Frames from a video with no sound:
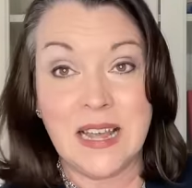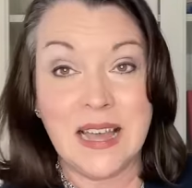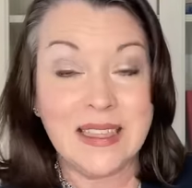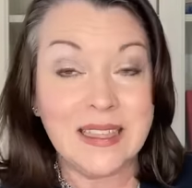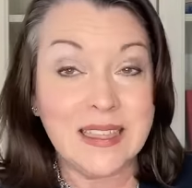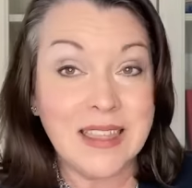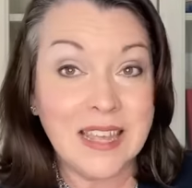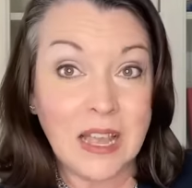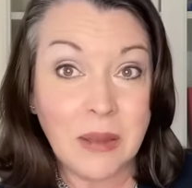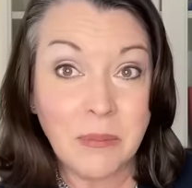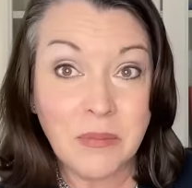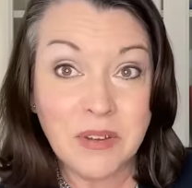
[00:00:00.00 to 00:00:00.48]
I
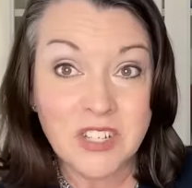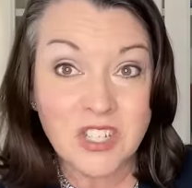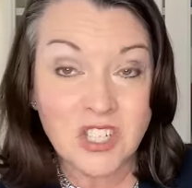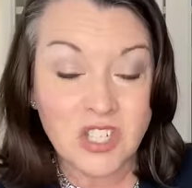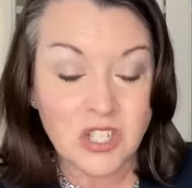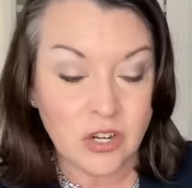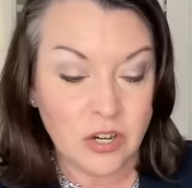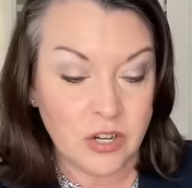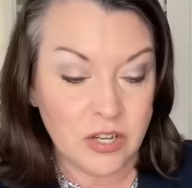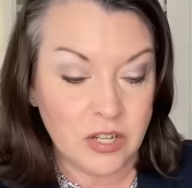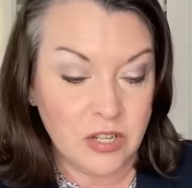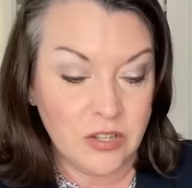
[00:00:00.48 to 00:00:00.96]
think I'm gonna
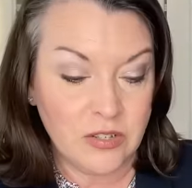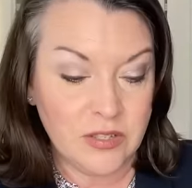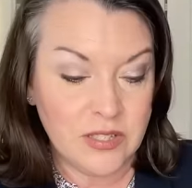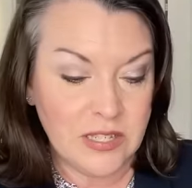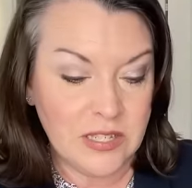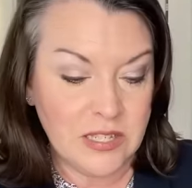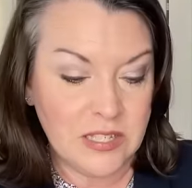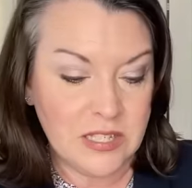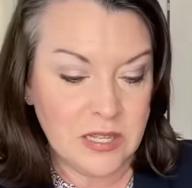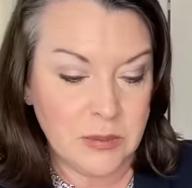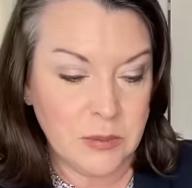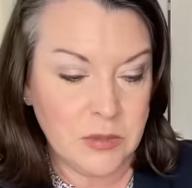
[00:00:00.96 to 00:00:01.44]
start
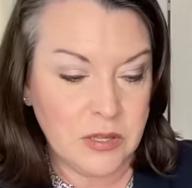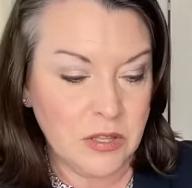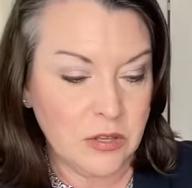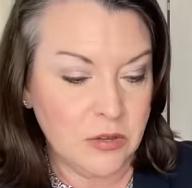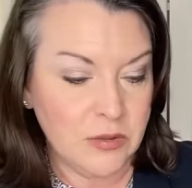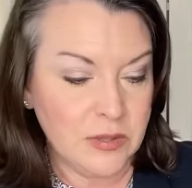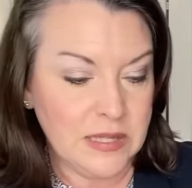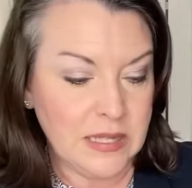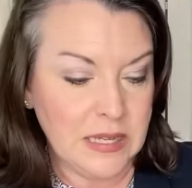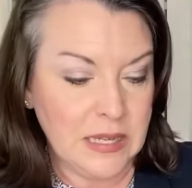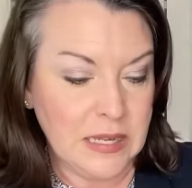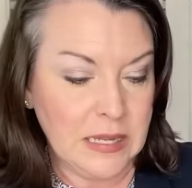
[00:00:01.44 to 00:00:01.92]
using some of
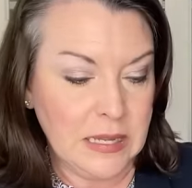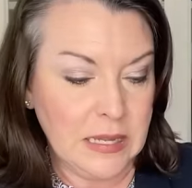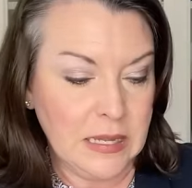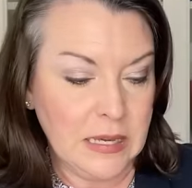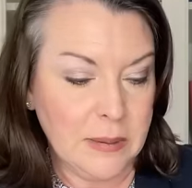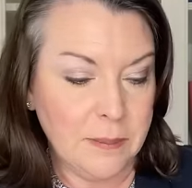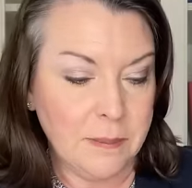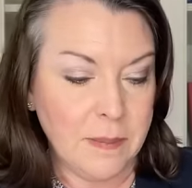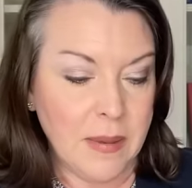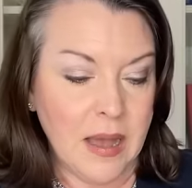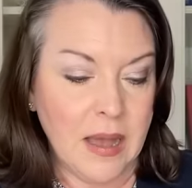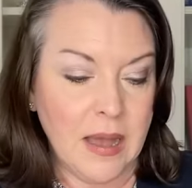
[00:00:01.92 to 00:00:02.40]
those
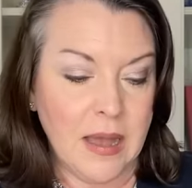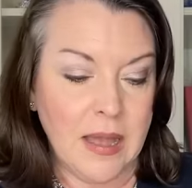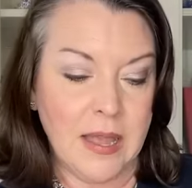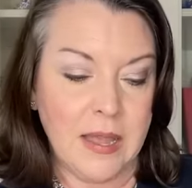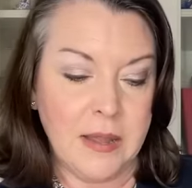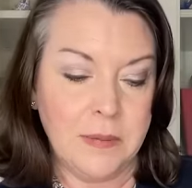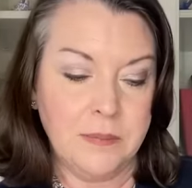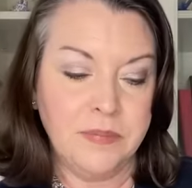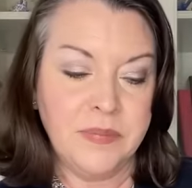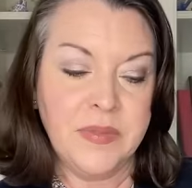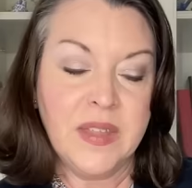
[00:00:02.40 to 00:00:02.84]
in my